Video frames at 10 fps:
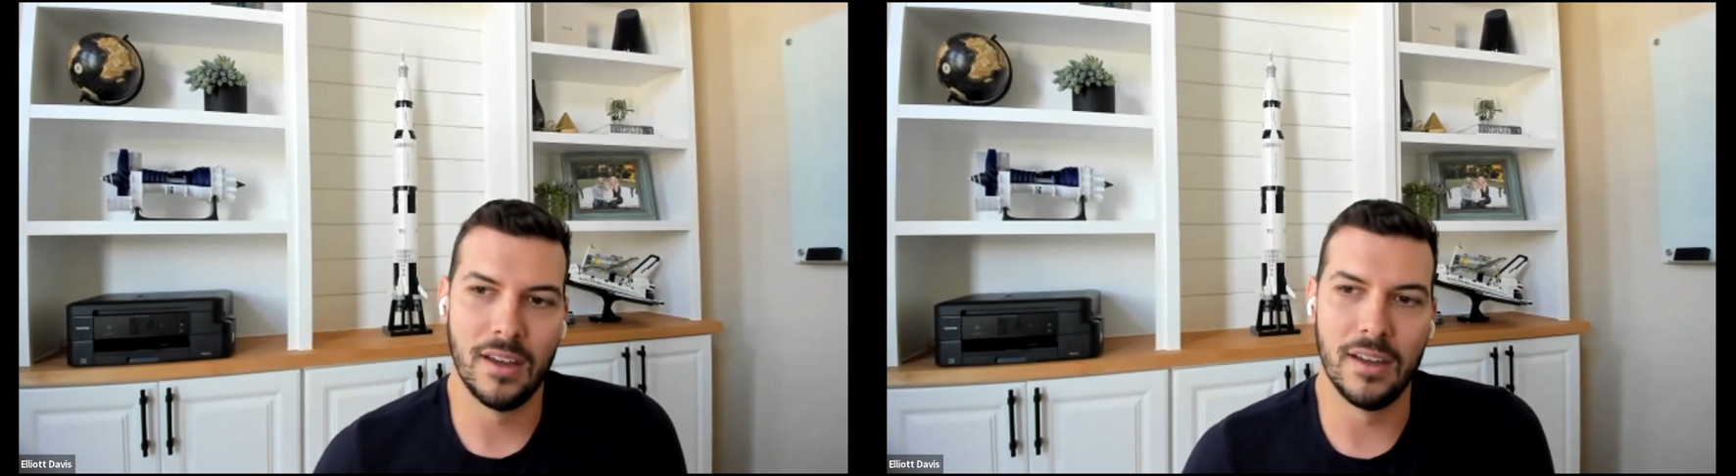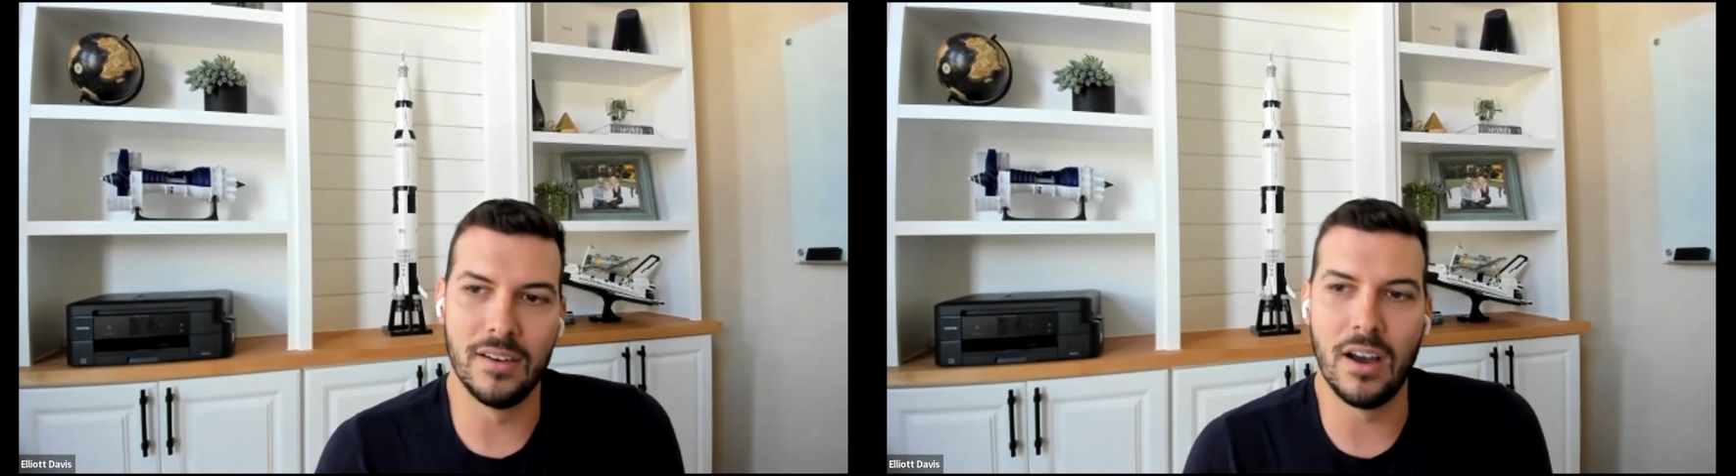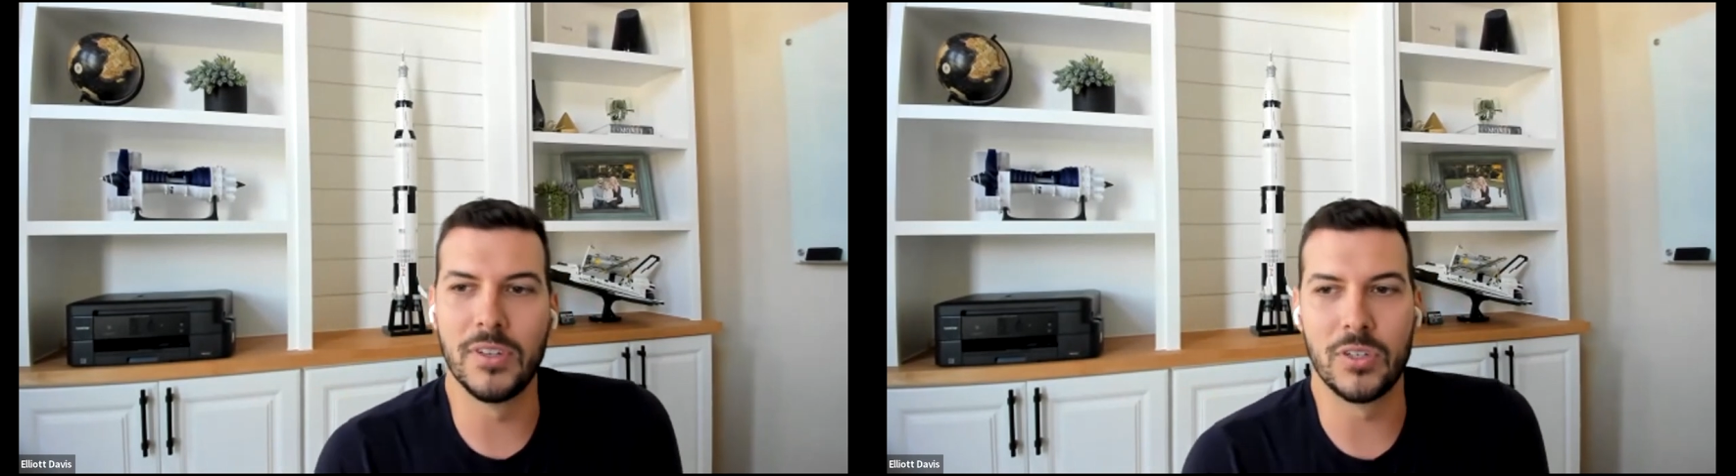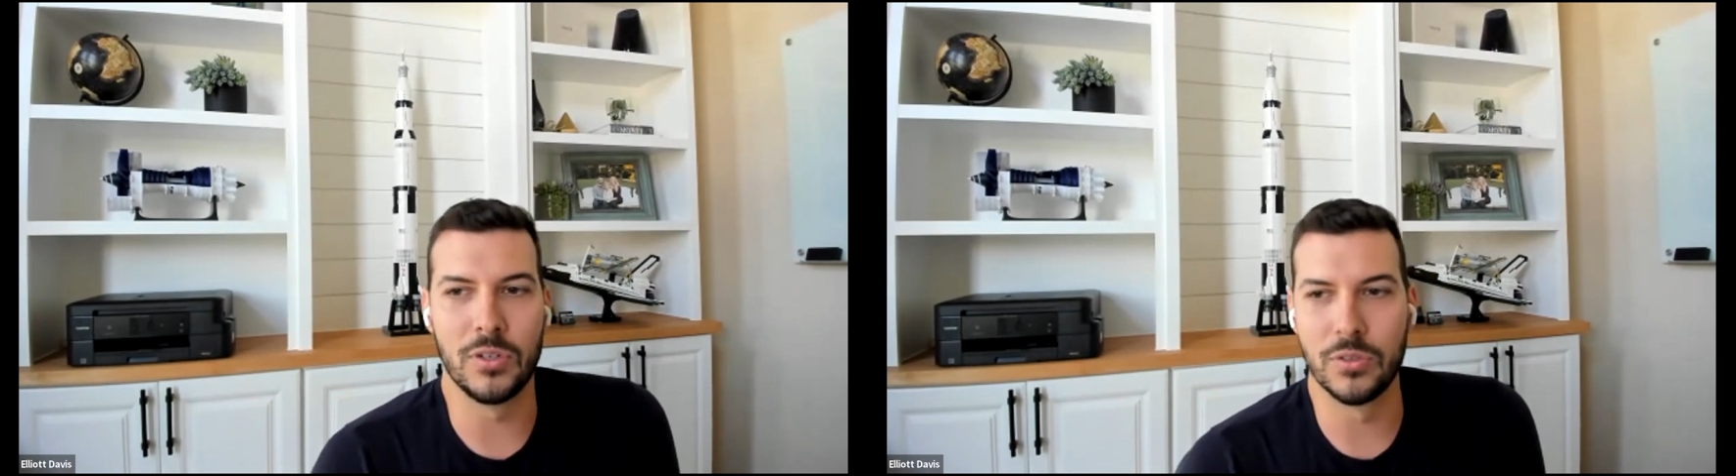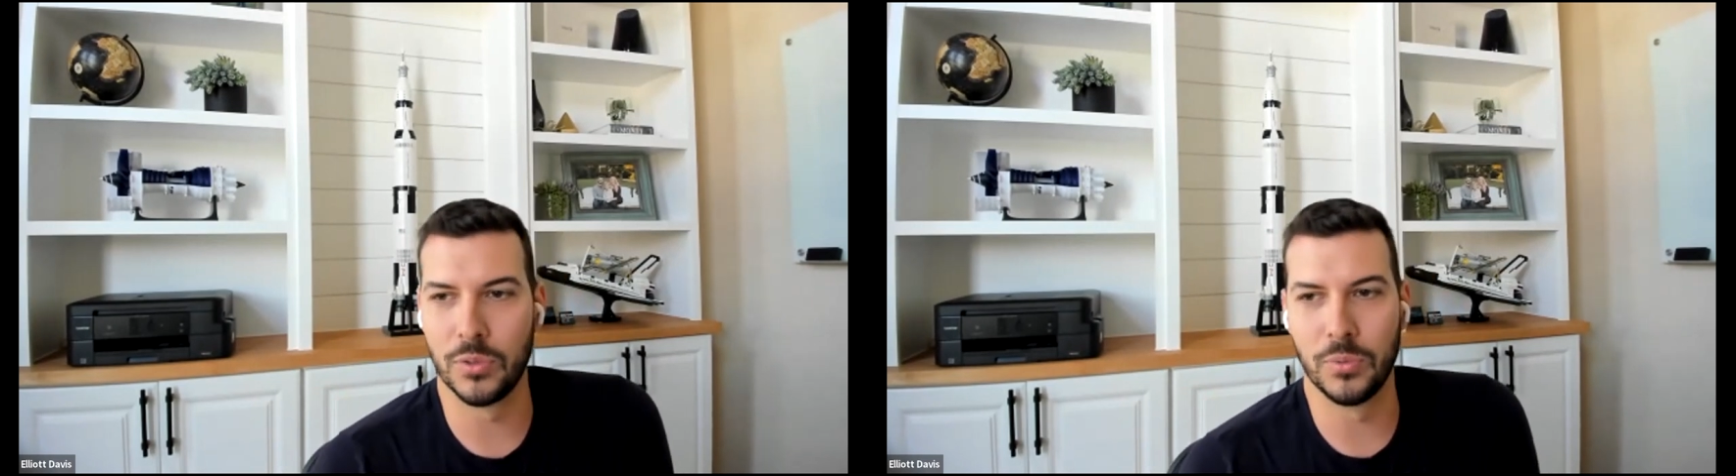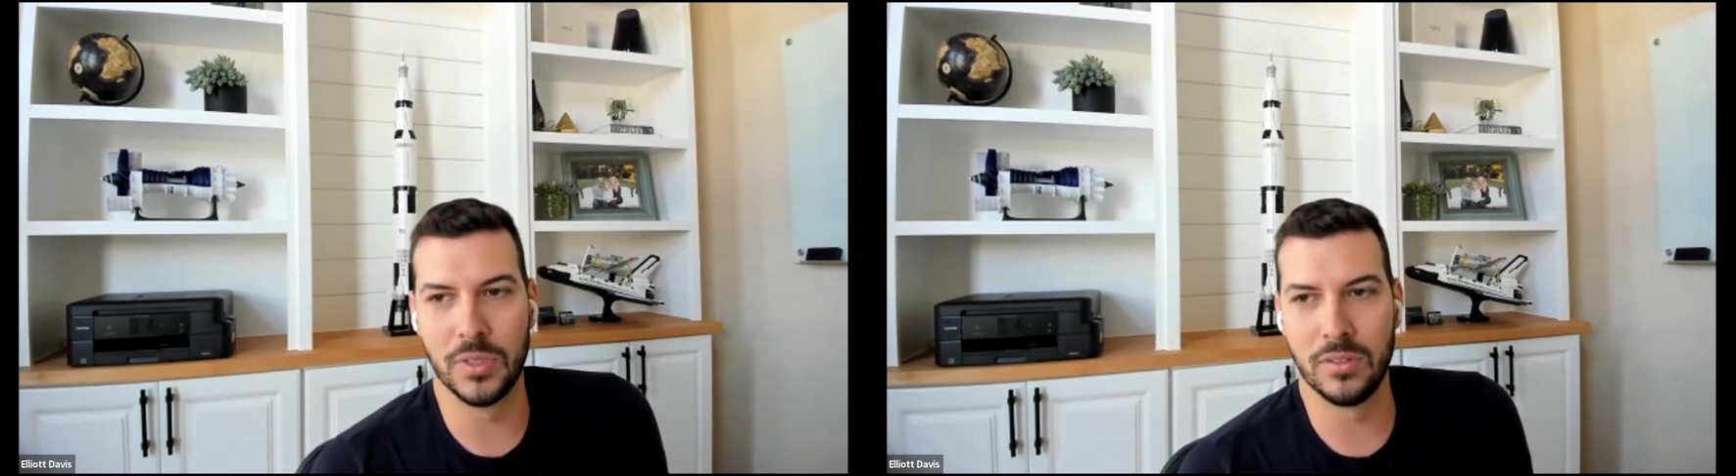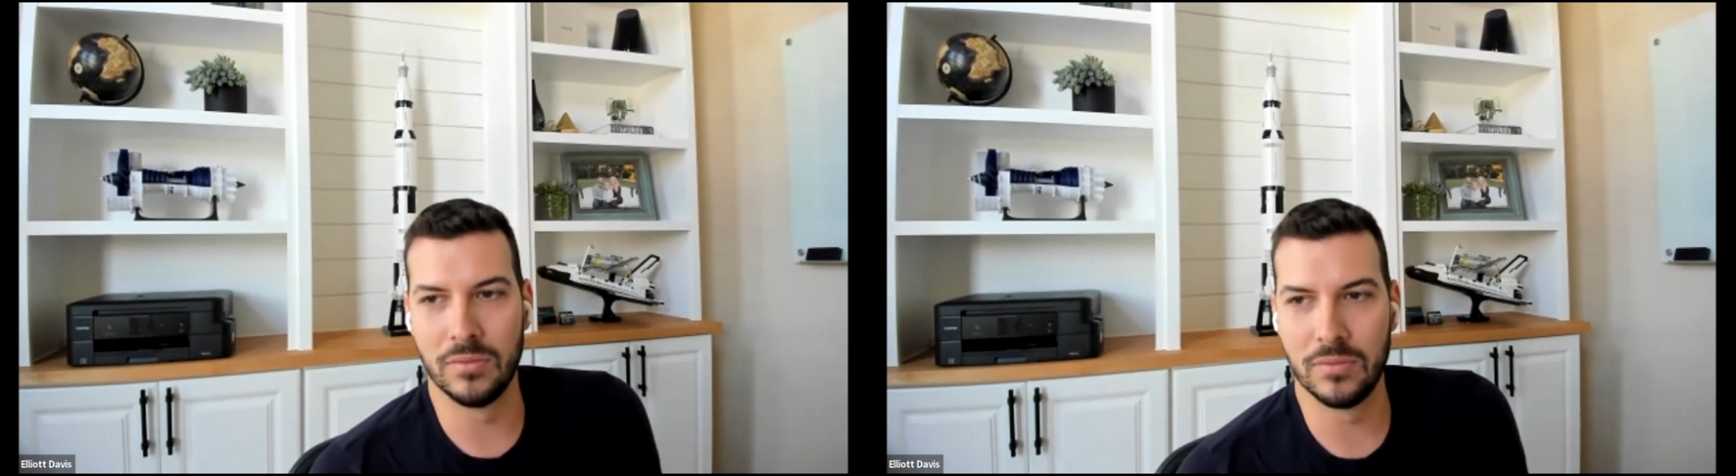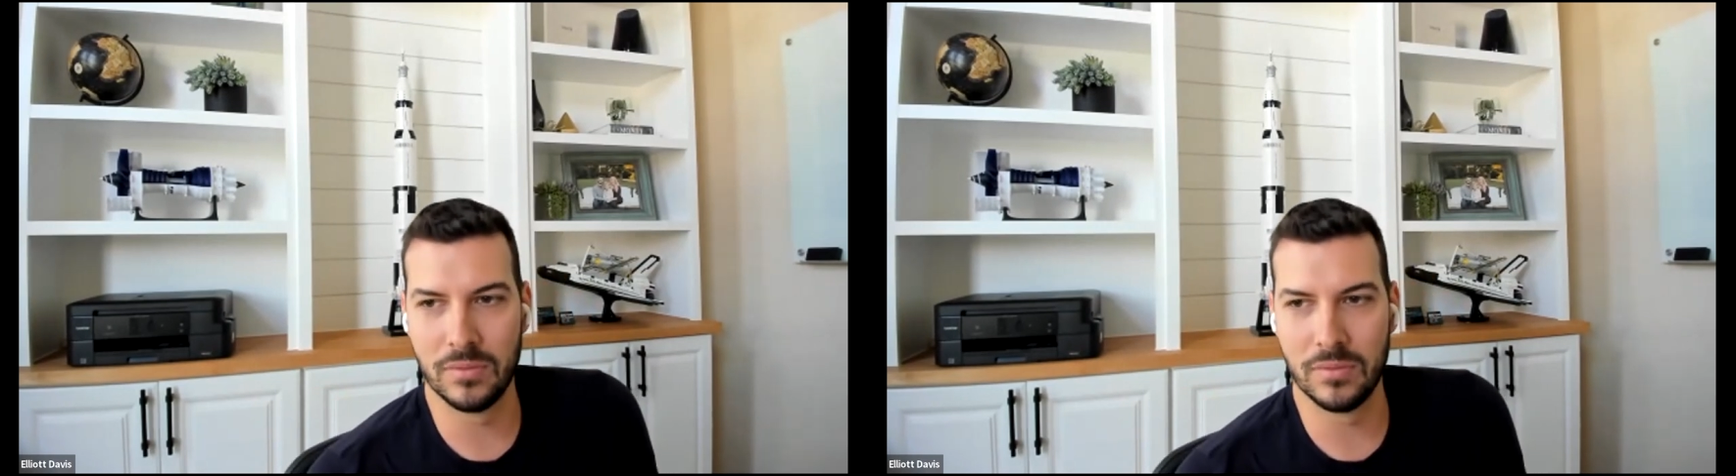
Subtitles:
novice user wouldn't